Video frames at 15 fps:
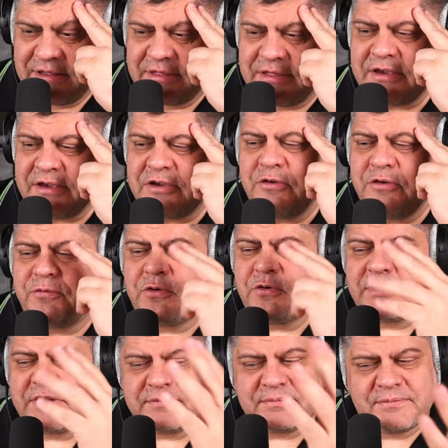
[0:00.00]
Thank you
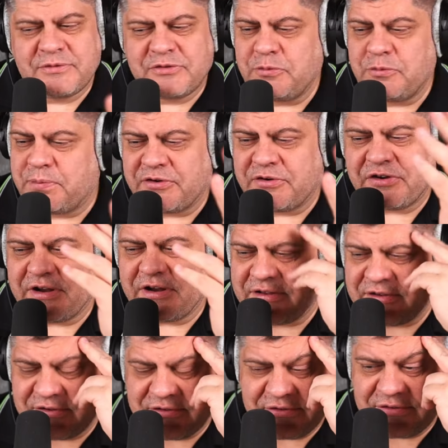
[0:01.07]
for the super
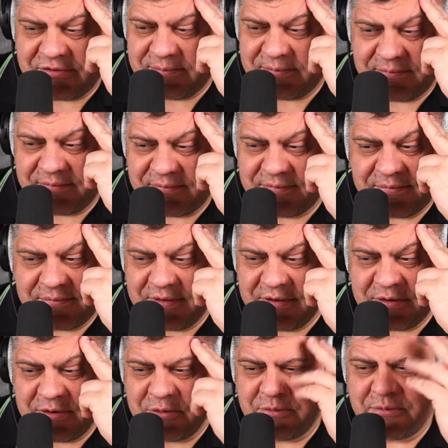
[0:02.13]
chats.
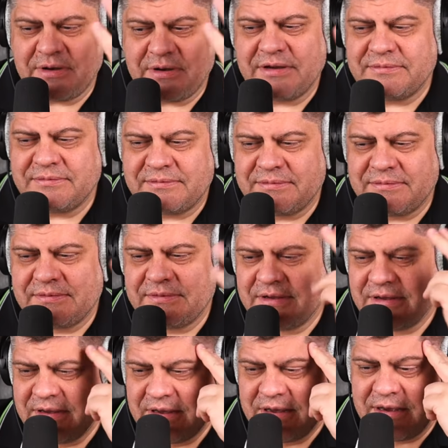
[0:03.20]
You know, I
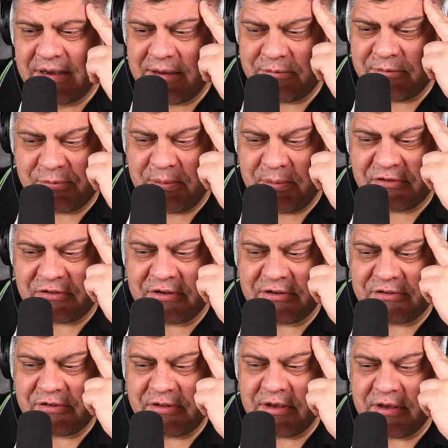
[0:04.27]
I'm
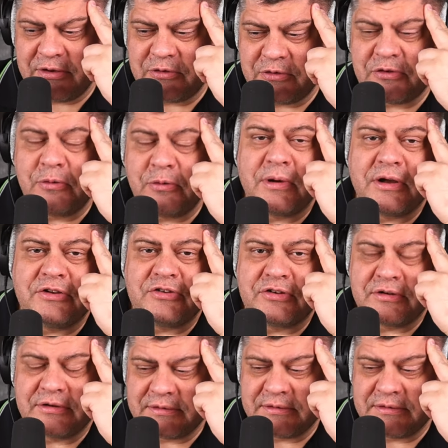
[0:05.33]
speechless. Thank you so much.